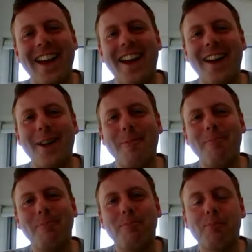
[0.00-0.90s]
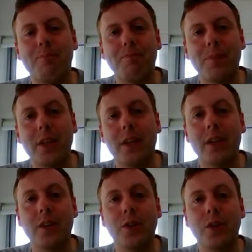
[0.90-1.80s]
You
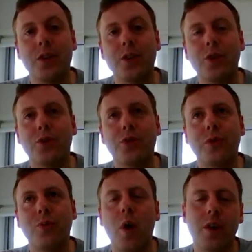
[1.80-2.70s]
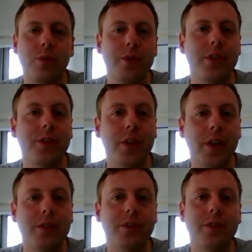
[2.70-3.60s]
can use sort of white noisy
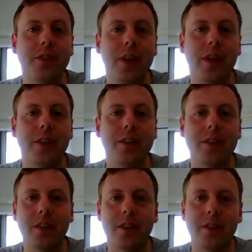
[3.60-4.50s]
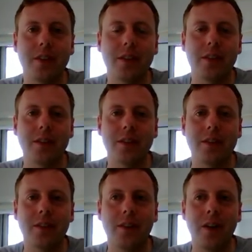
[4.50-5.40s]
sounds, and
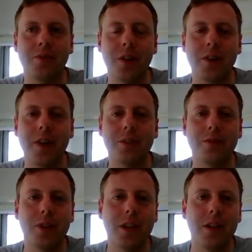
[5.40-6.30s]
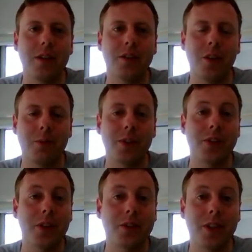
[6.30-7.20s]
I've done that to help my
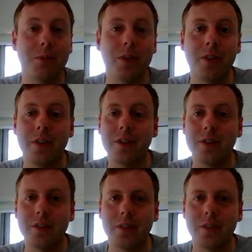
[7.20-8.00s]
son sleep at night.